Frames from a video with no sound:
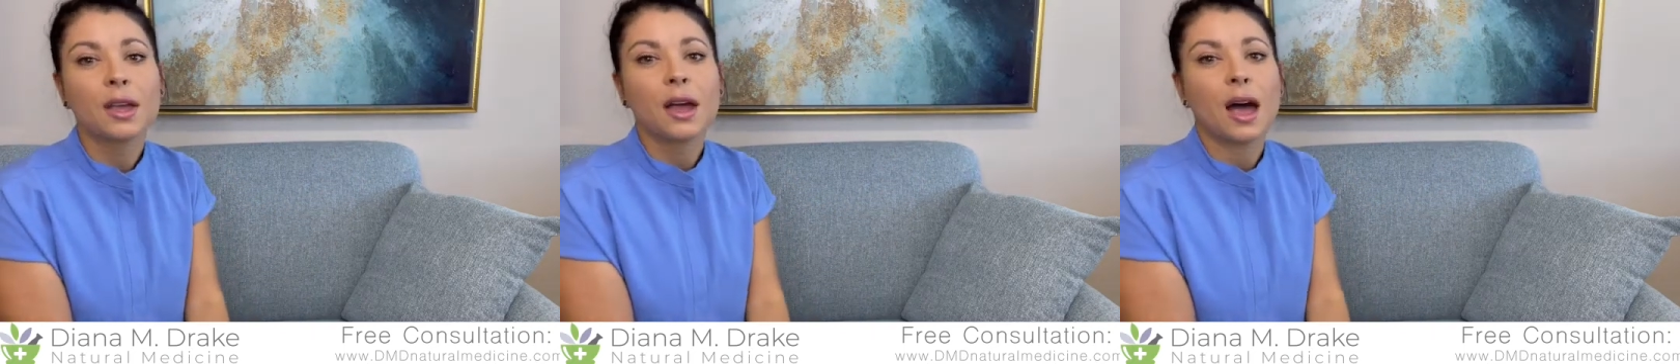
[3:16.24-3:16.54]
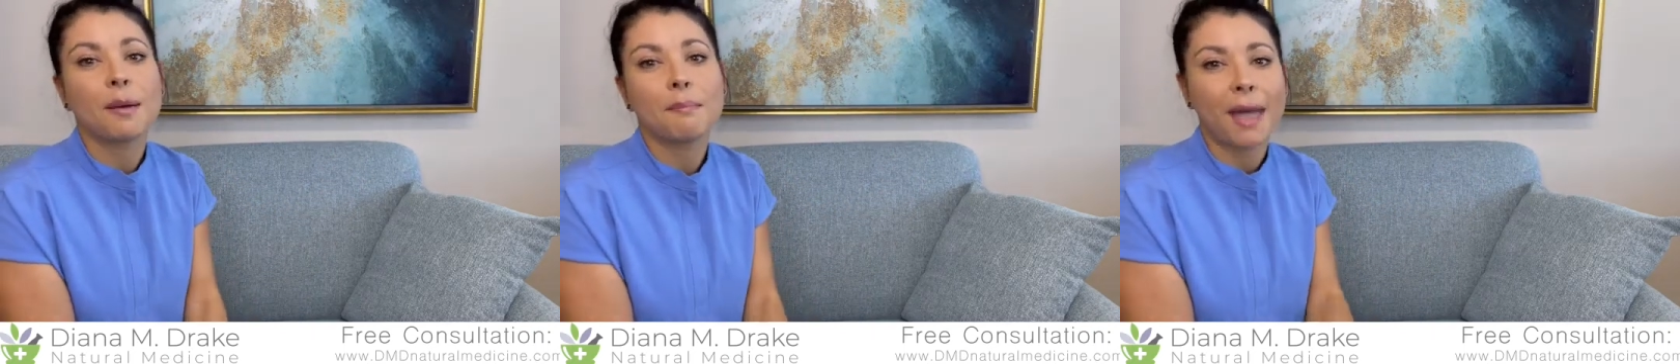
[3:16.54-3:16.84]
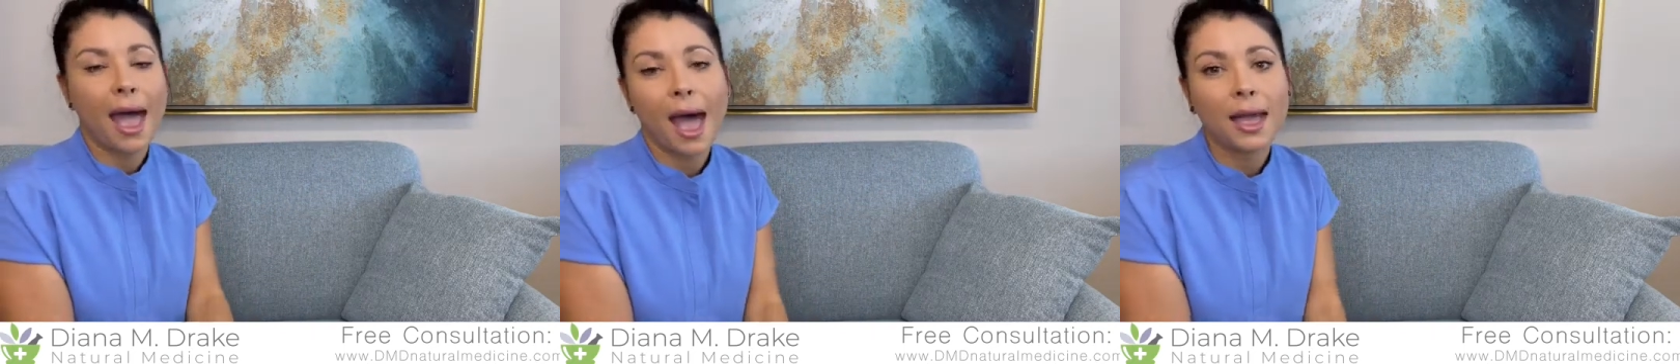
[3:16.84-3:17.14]
a
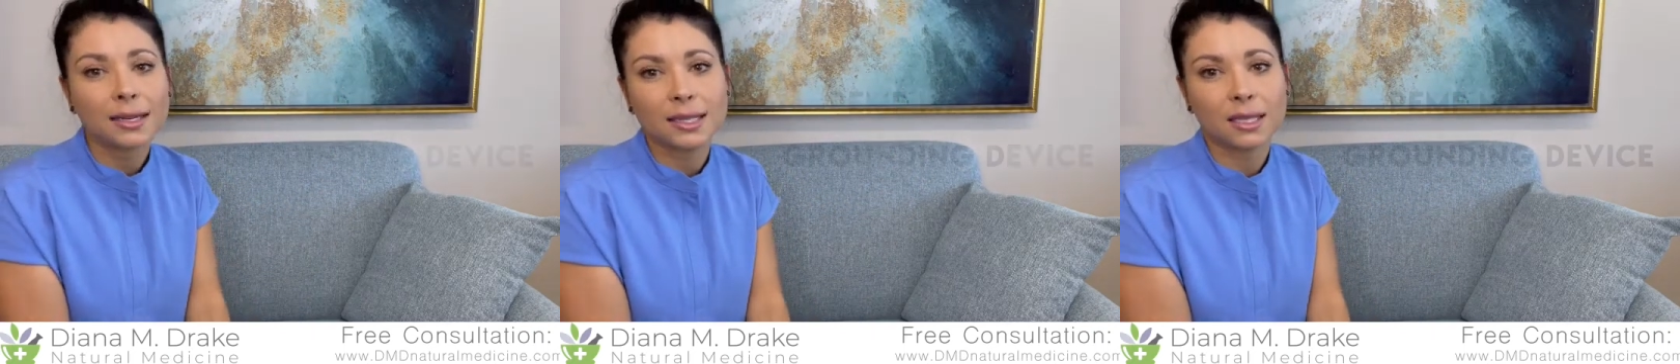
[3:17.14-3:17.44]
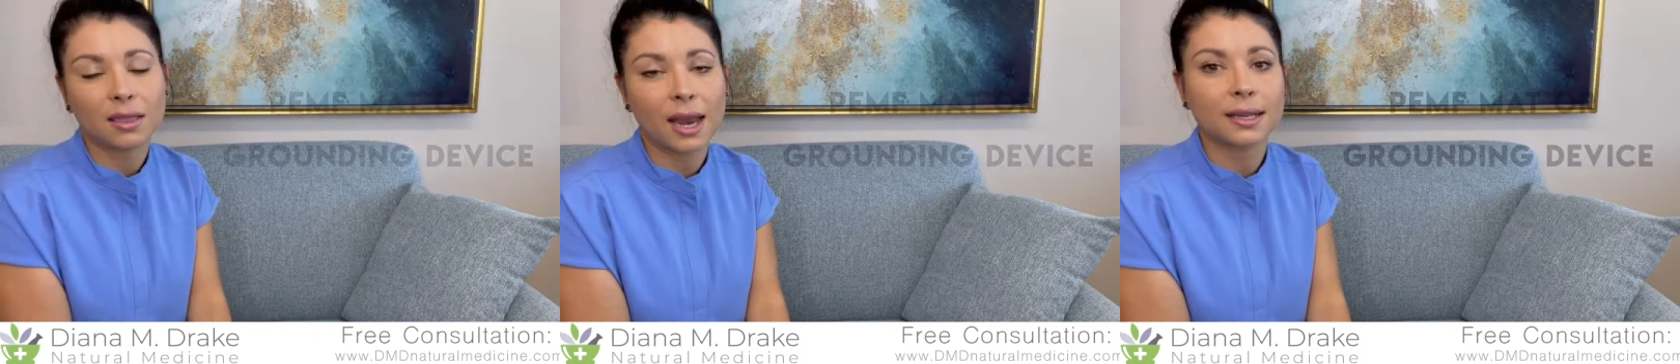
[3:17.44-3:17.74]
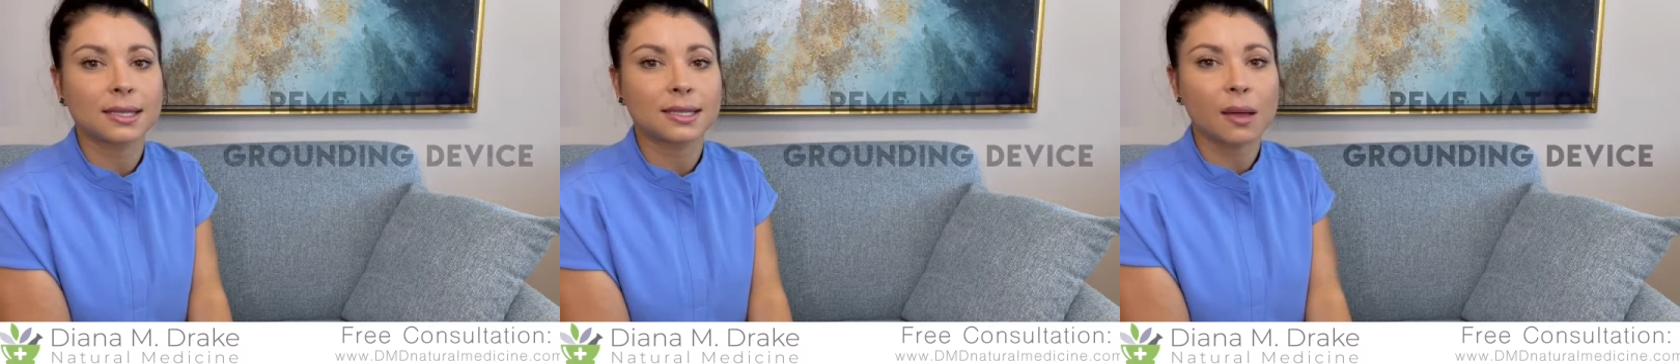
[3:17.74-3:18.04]
mat that
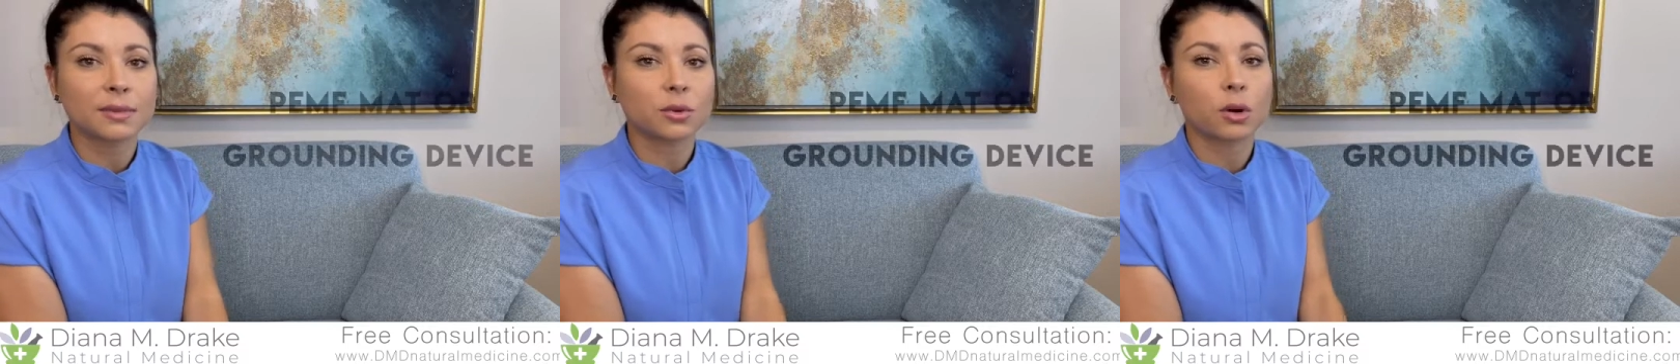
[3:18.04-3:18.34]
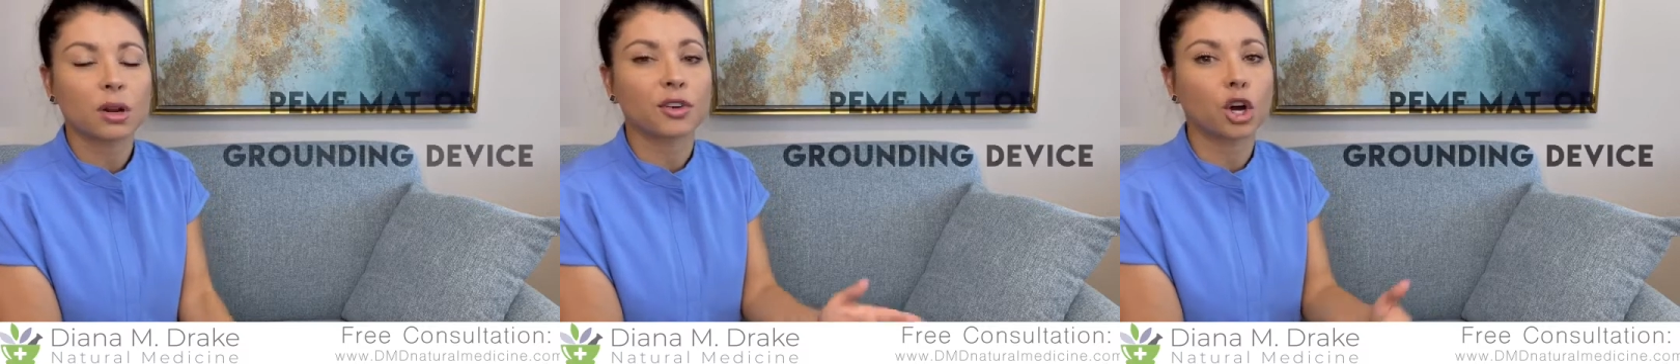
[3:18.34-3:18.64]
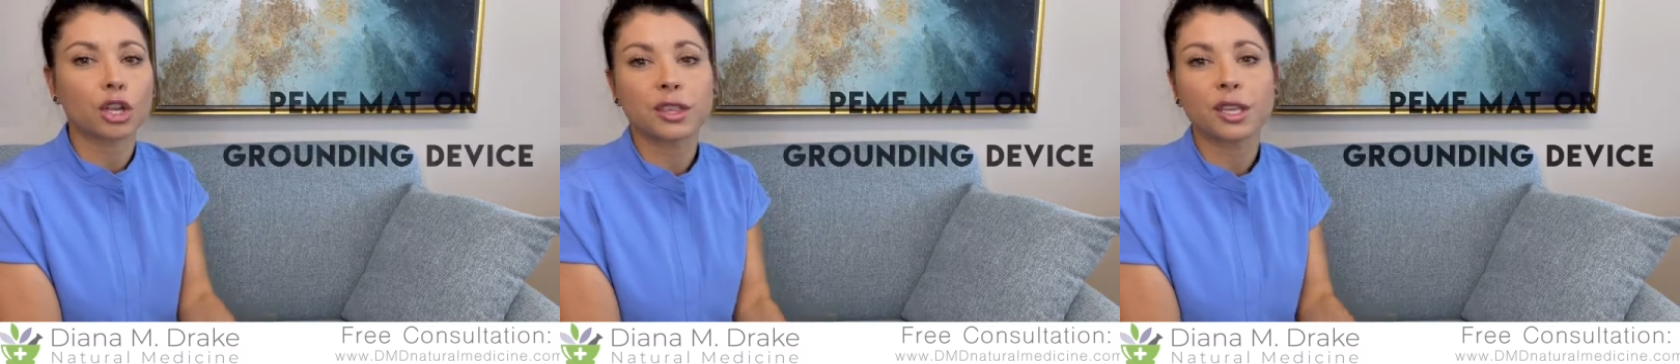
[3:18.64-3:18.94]
is some sort of
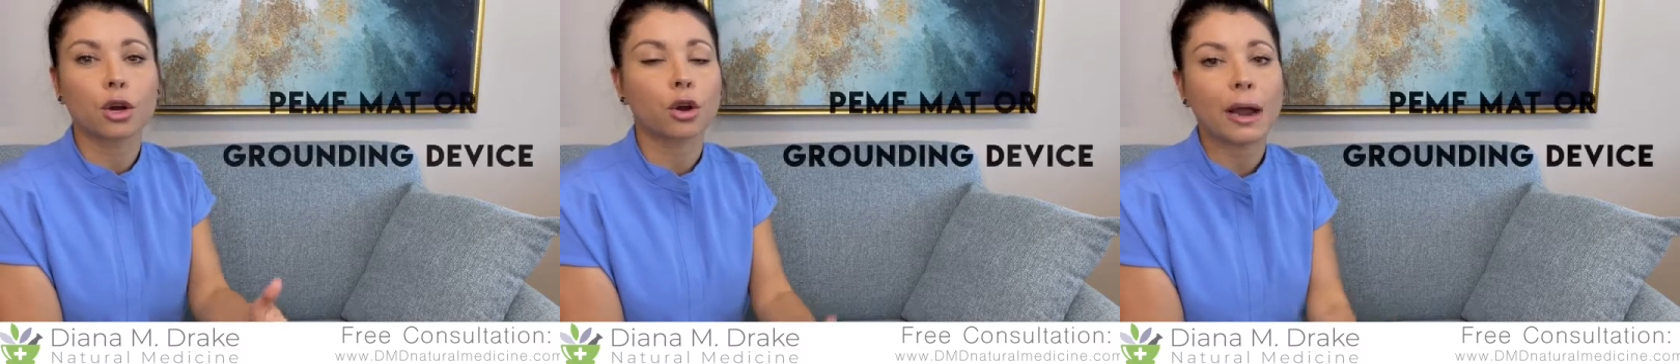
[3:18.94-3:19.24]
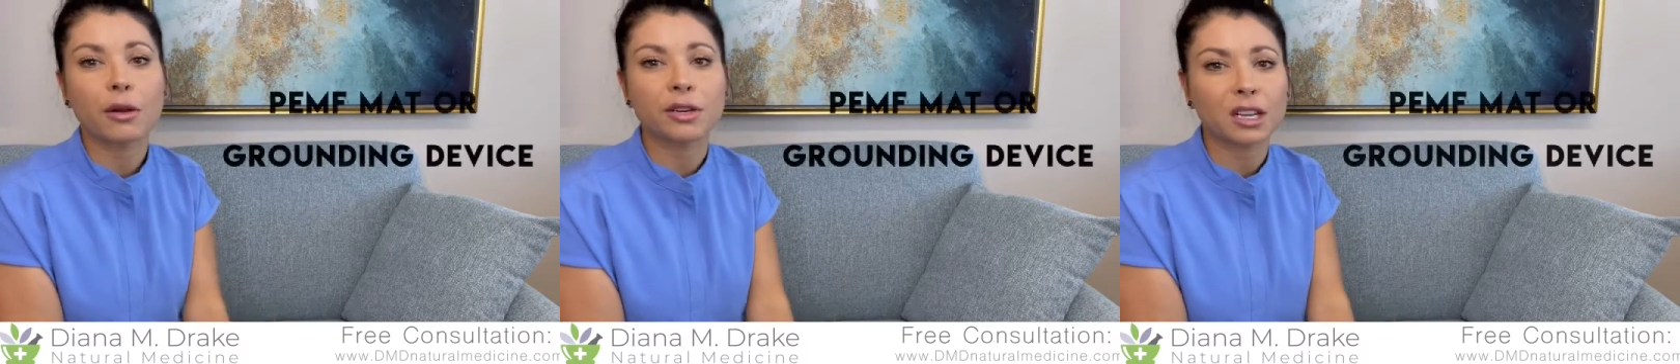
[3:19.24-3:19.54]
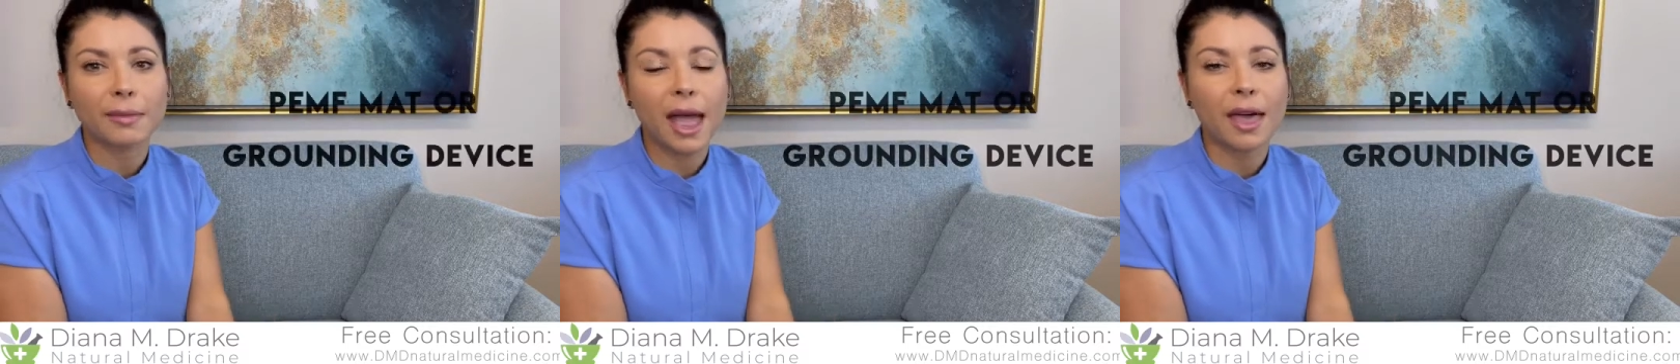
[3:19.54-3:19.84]
earthing or
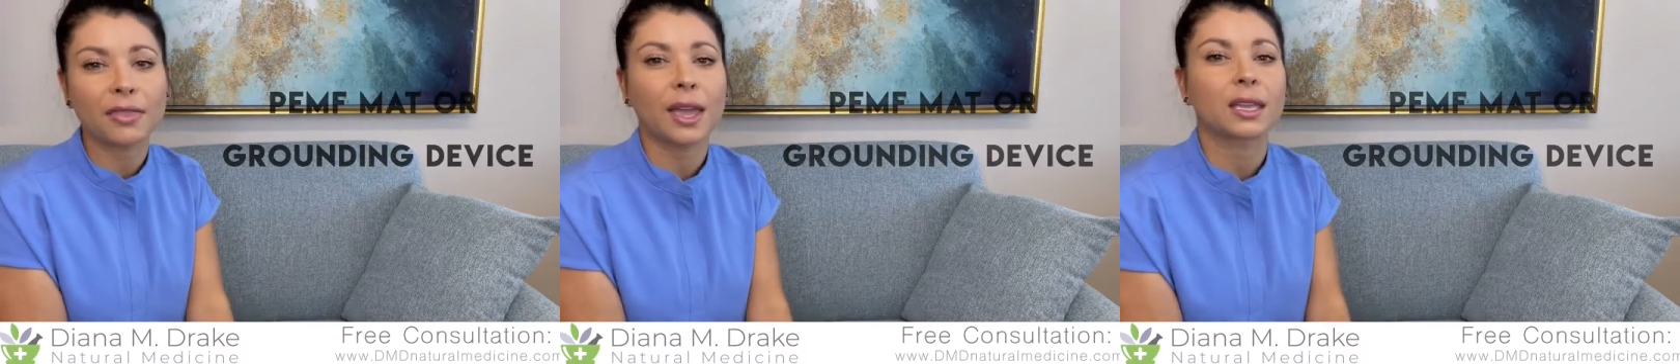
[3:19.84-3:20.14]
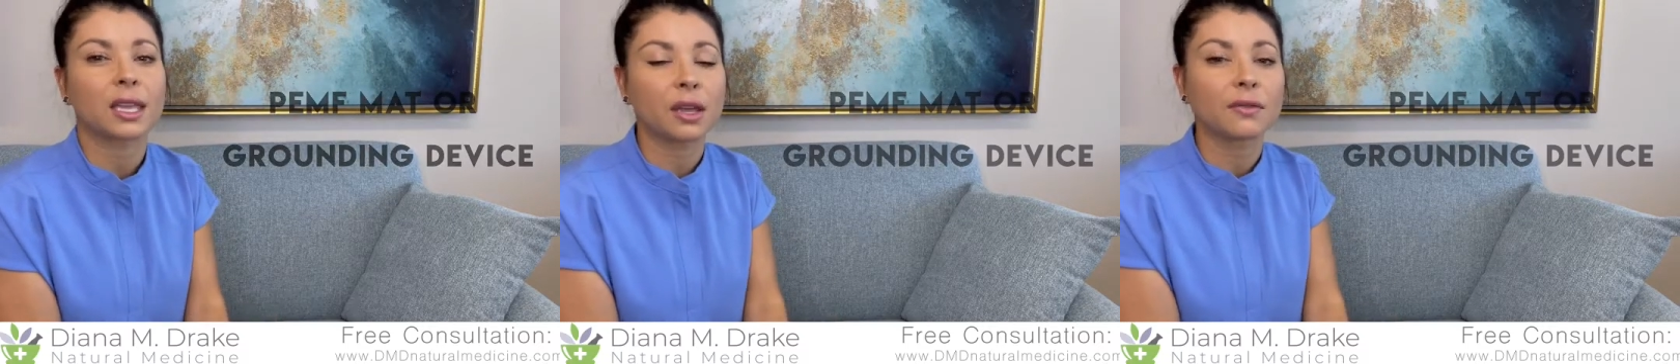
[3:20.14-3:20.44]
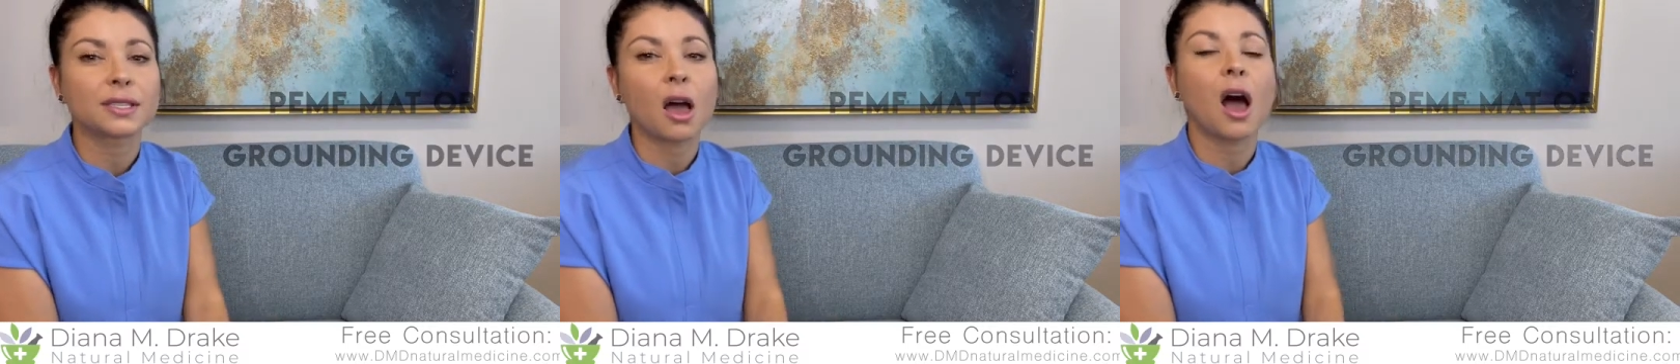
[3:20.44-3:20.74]
grounding mat that
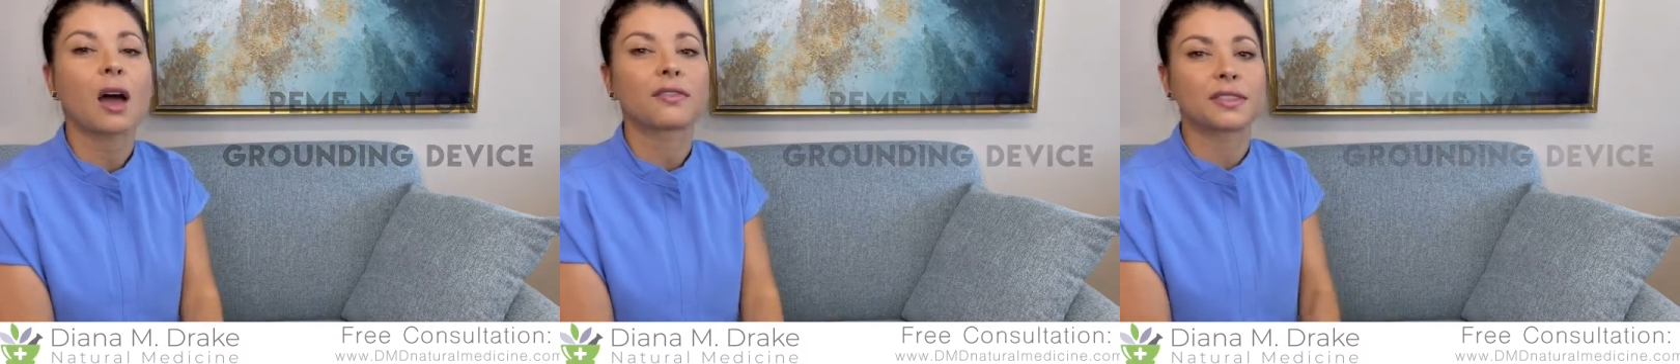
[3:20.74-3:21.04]
gives off